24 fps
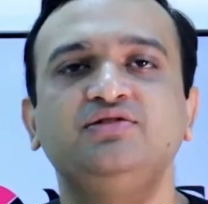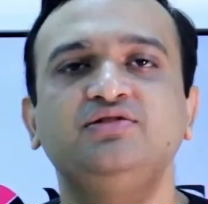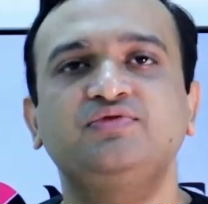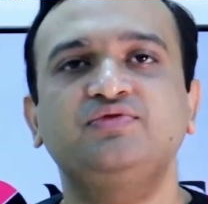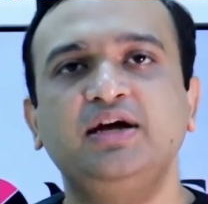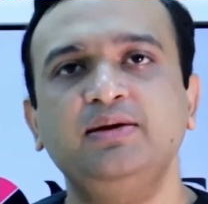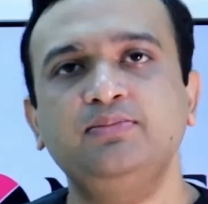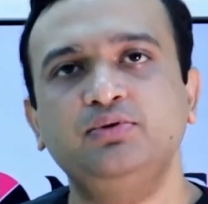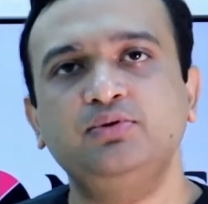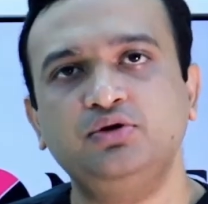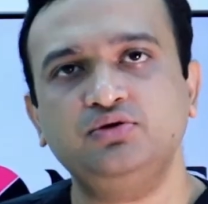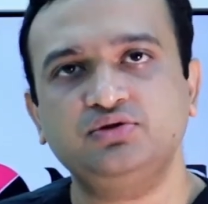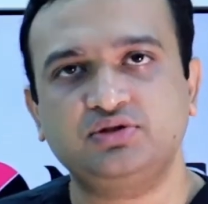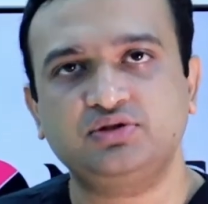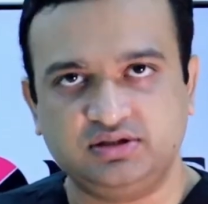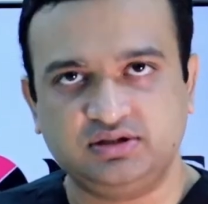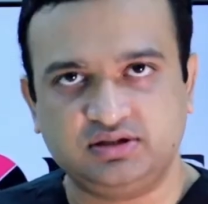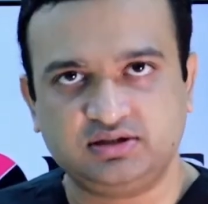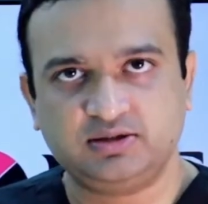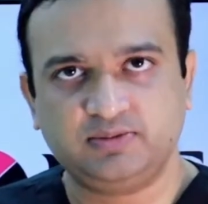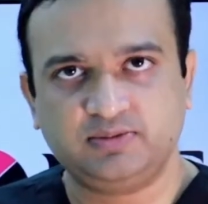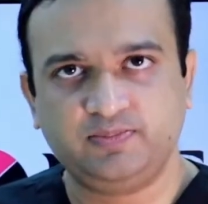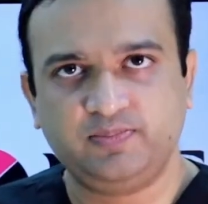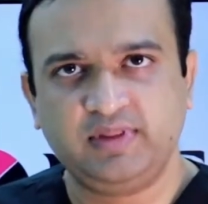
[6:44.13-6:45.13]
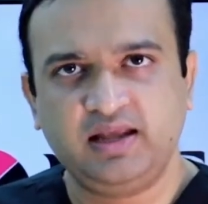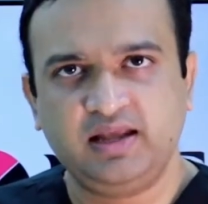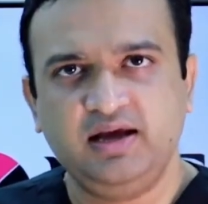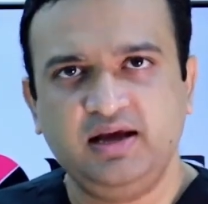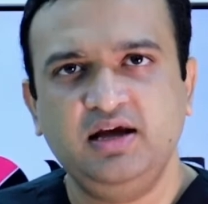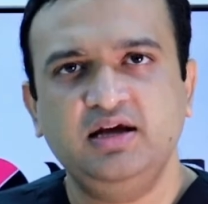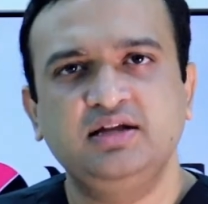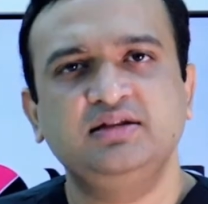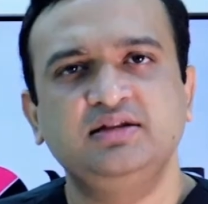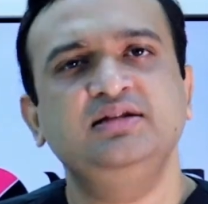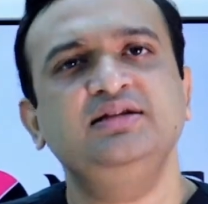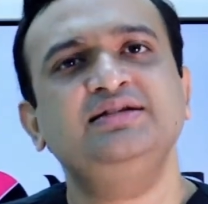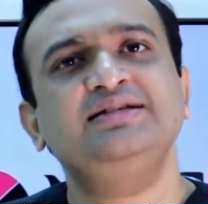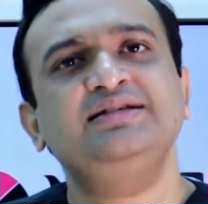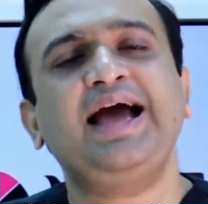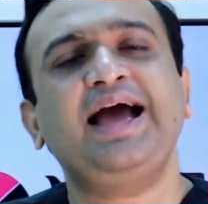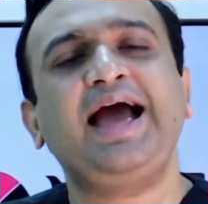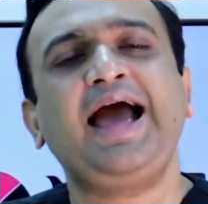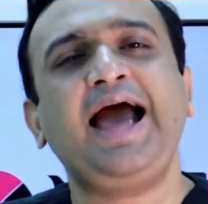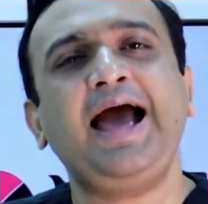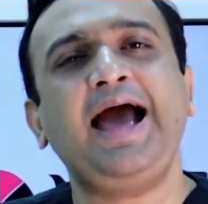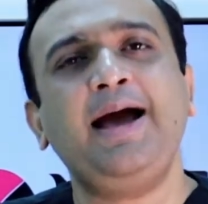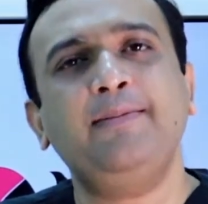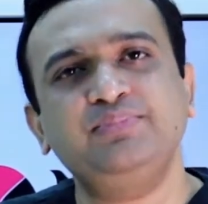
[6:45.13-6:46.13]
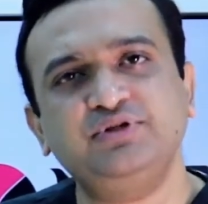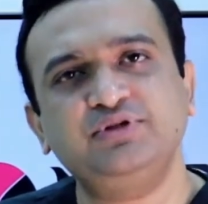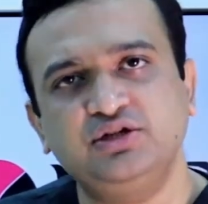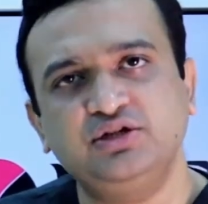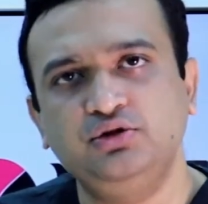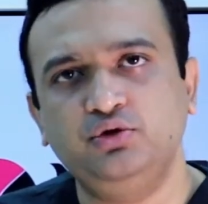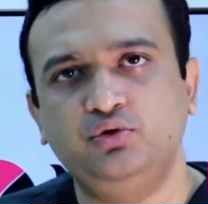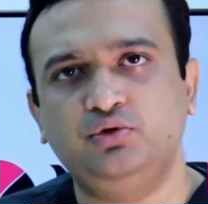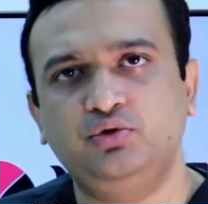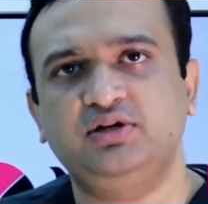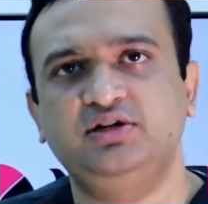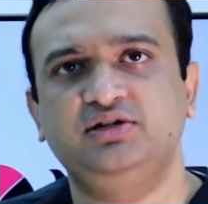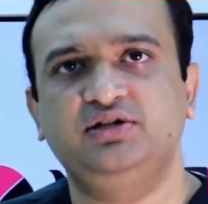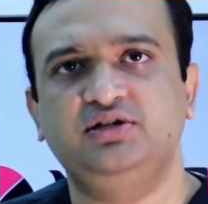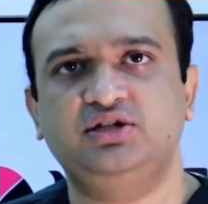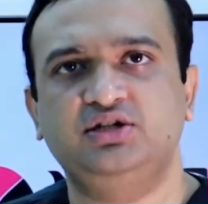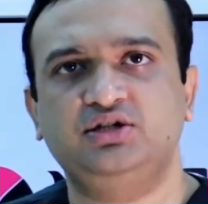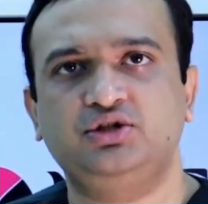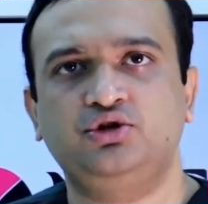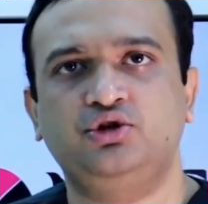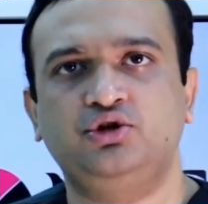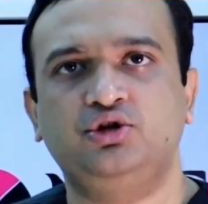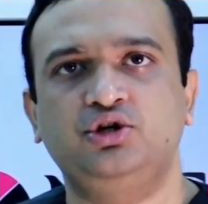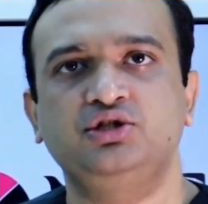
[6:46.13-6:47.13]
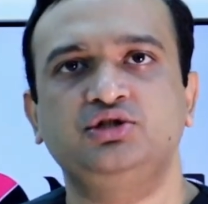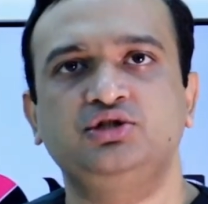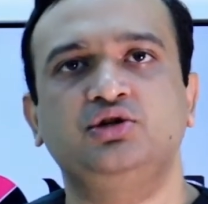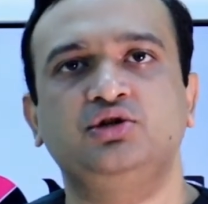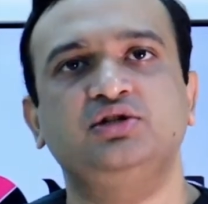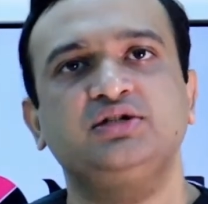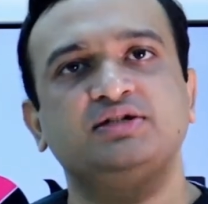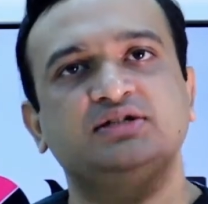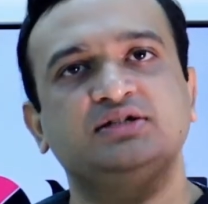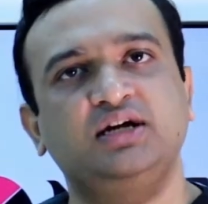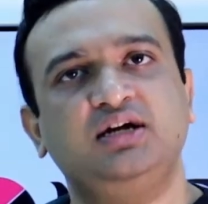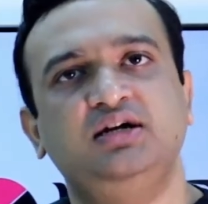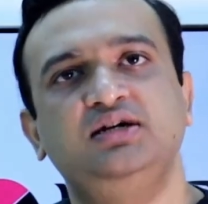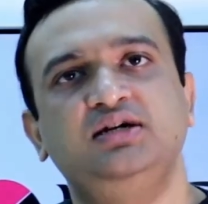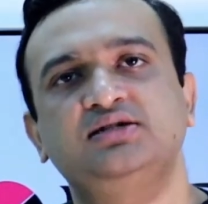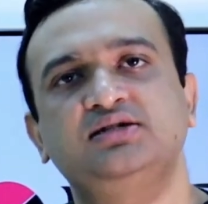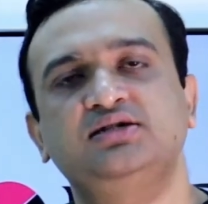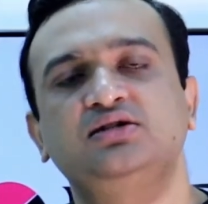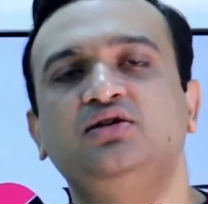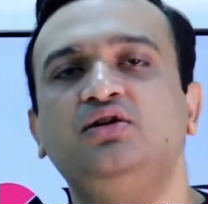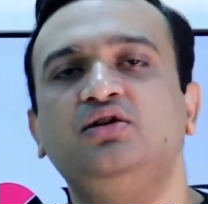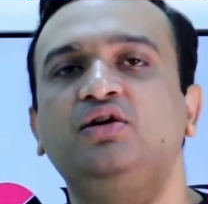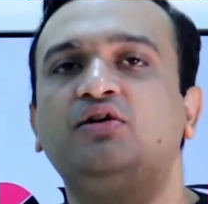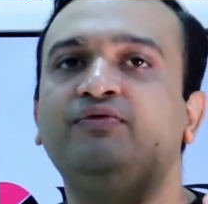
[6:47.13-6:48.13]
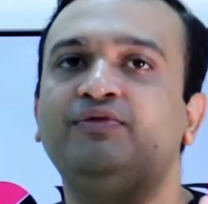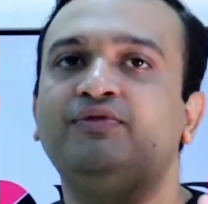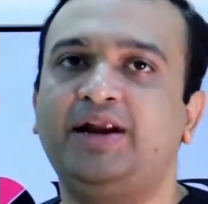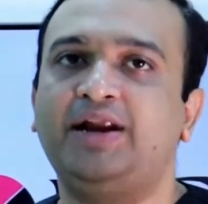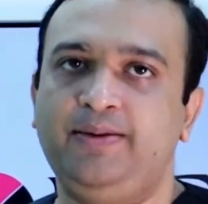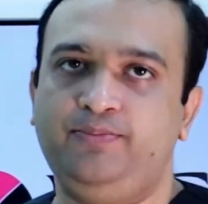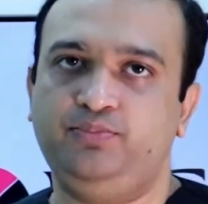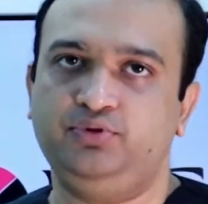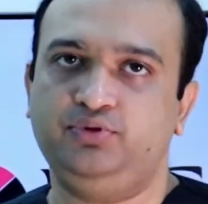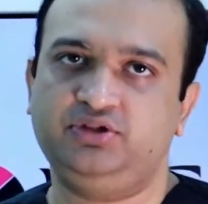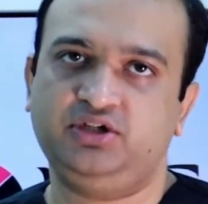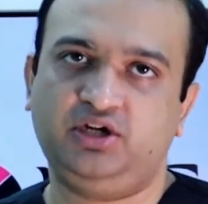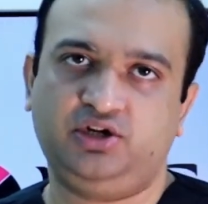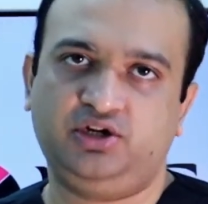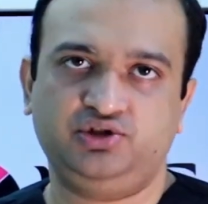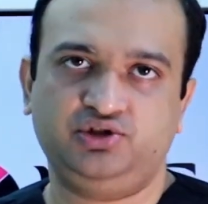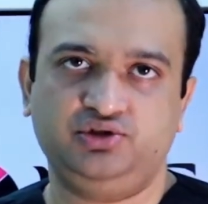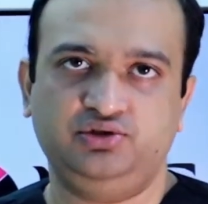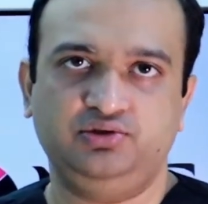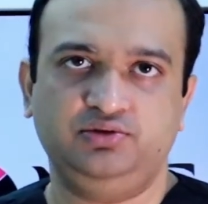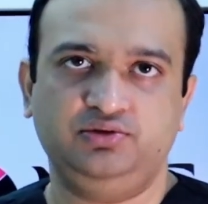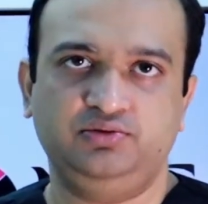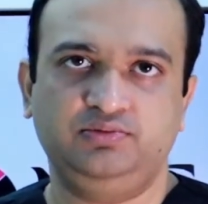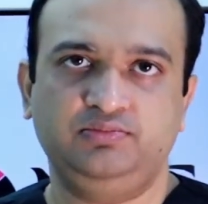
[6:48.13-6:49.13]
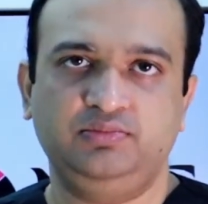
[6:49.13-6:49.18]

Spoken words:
as fibrosis. This absolutely destroys your results of liposuction.